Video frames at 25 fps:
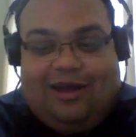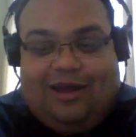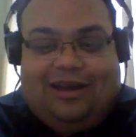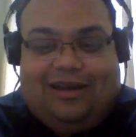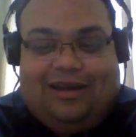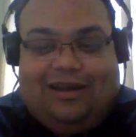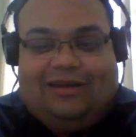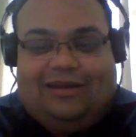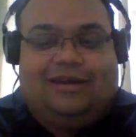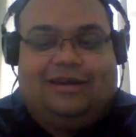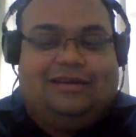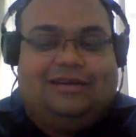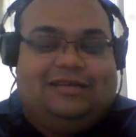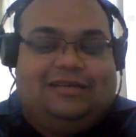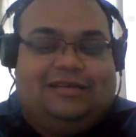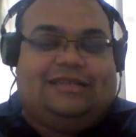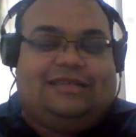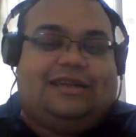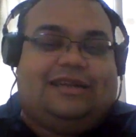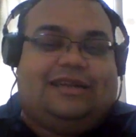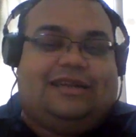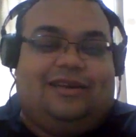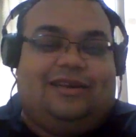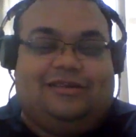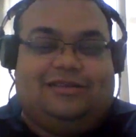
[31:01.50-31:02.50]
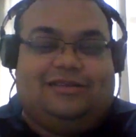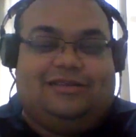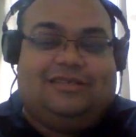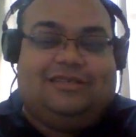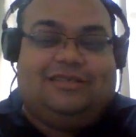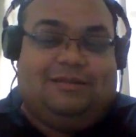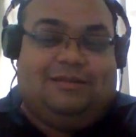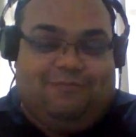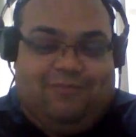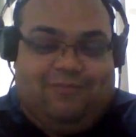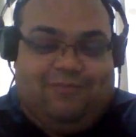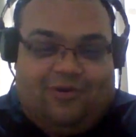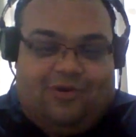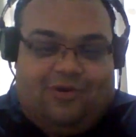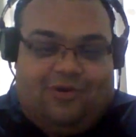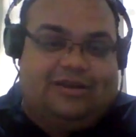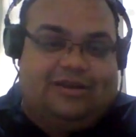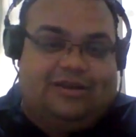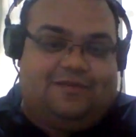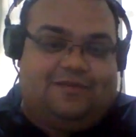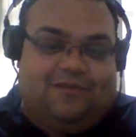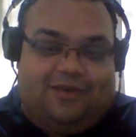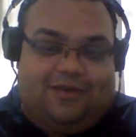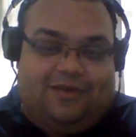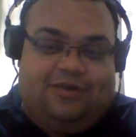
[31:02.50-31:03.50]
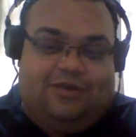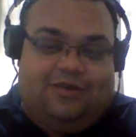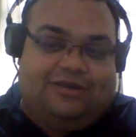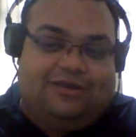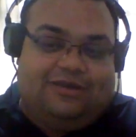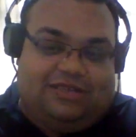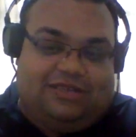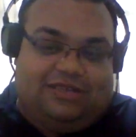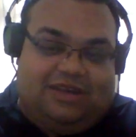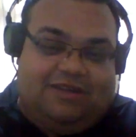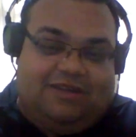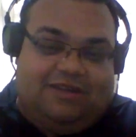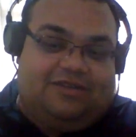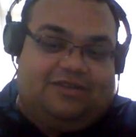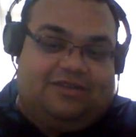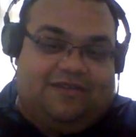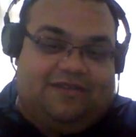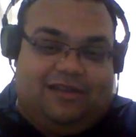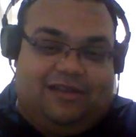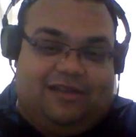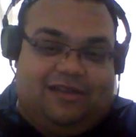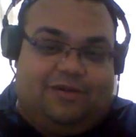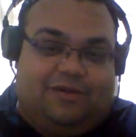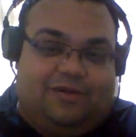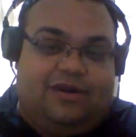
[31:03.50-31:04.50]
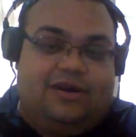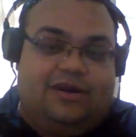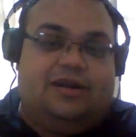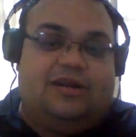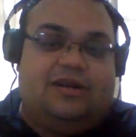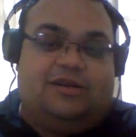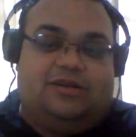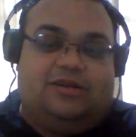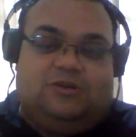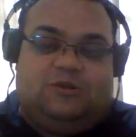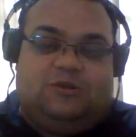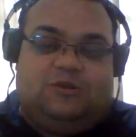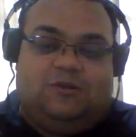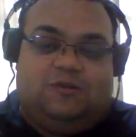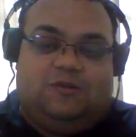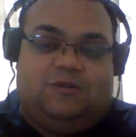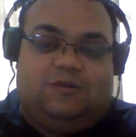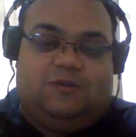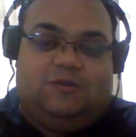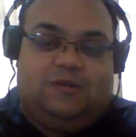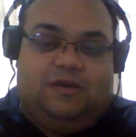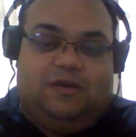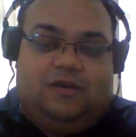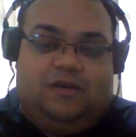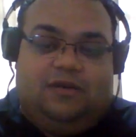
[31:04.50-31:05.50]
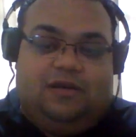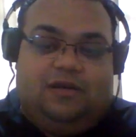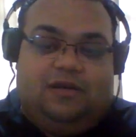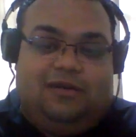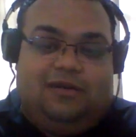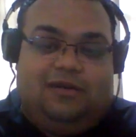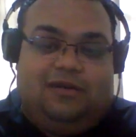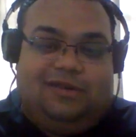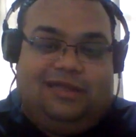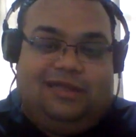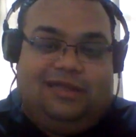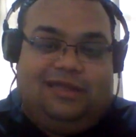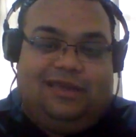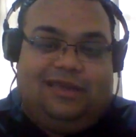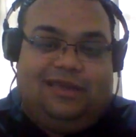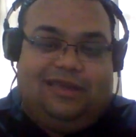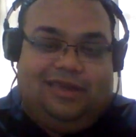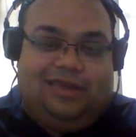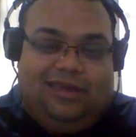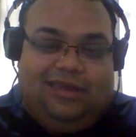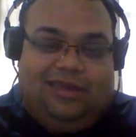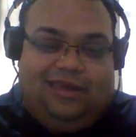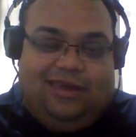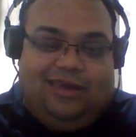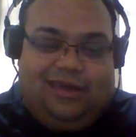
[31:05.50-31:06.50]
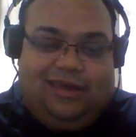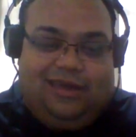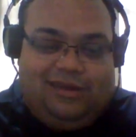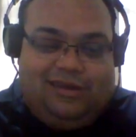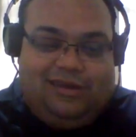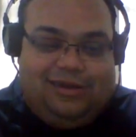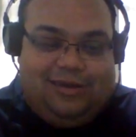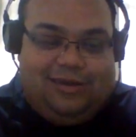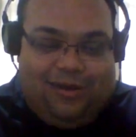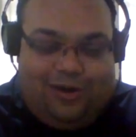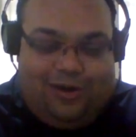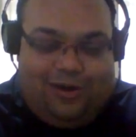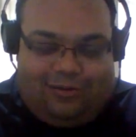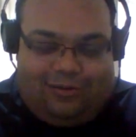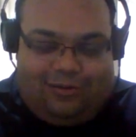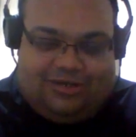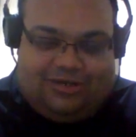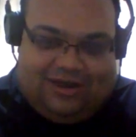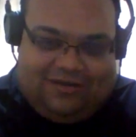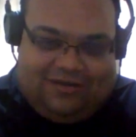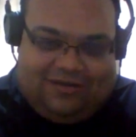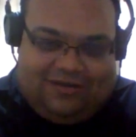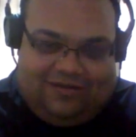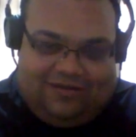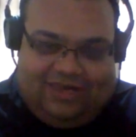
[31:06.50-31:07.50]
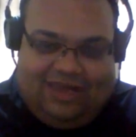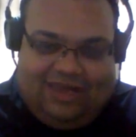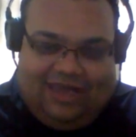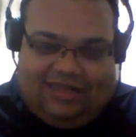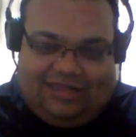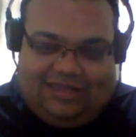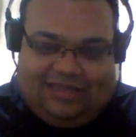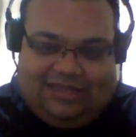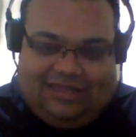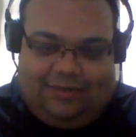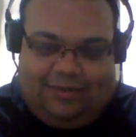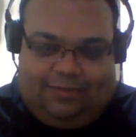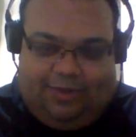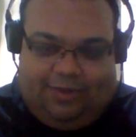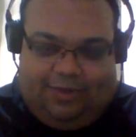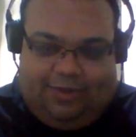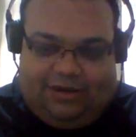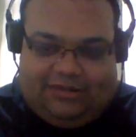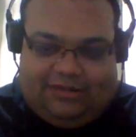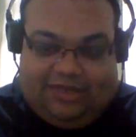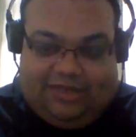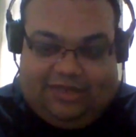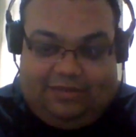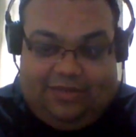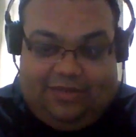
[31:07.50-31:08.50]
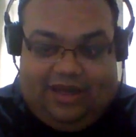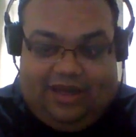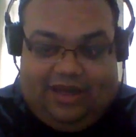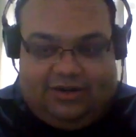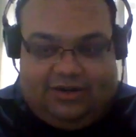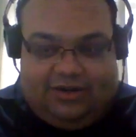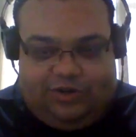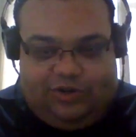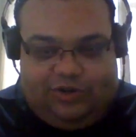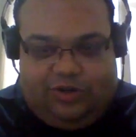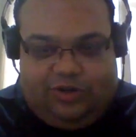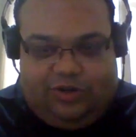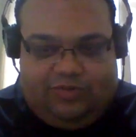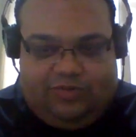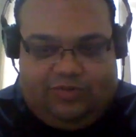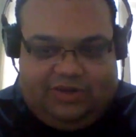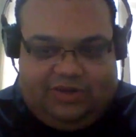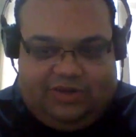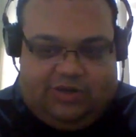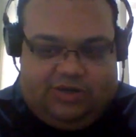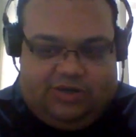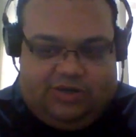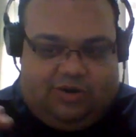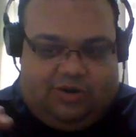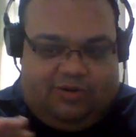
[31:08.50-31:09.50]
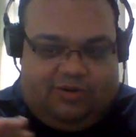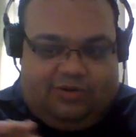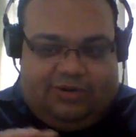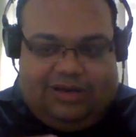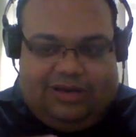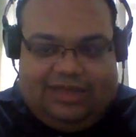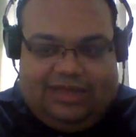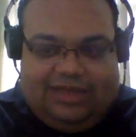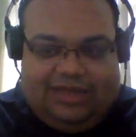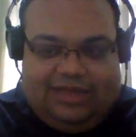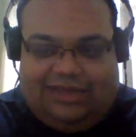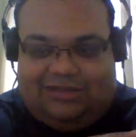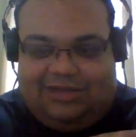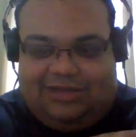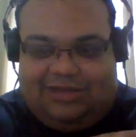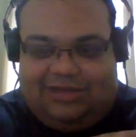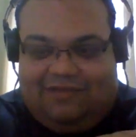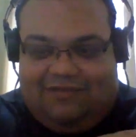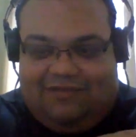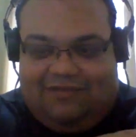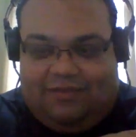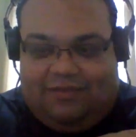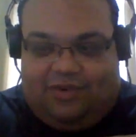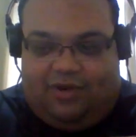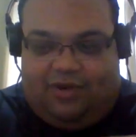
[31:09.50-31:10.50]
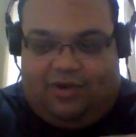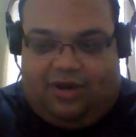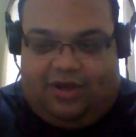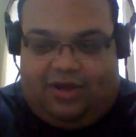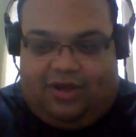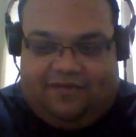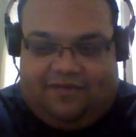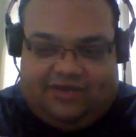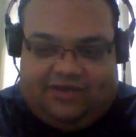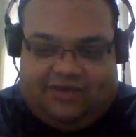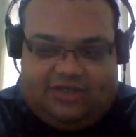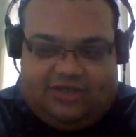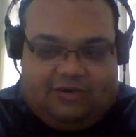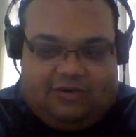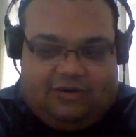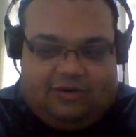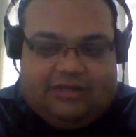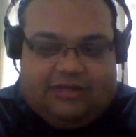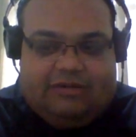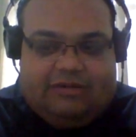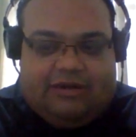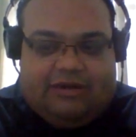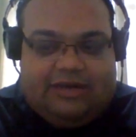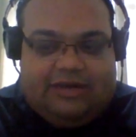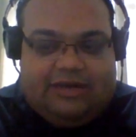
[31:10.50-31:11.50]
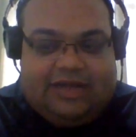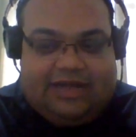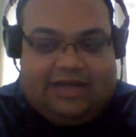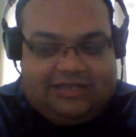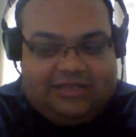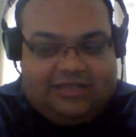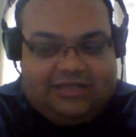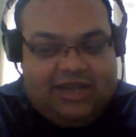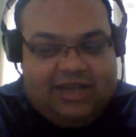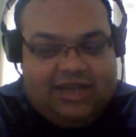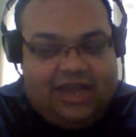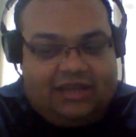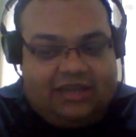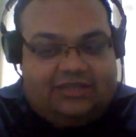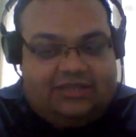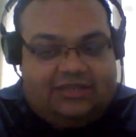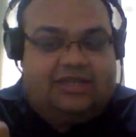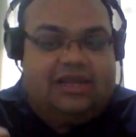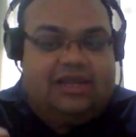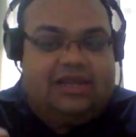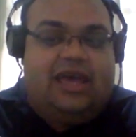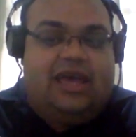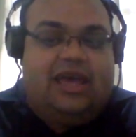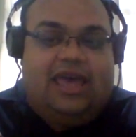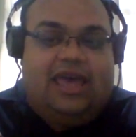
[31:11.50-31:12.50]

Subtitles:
gotta learn these technologies. It's important for you as a Java developer to not only know Java EE8, the parts that matter to you, but to know, at least have a broad vision of what has changed,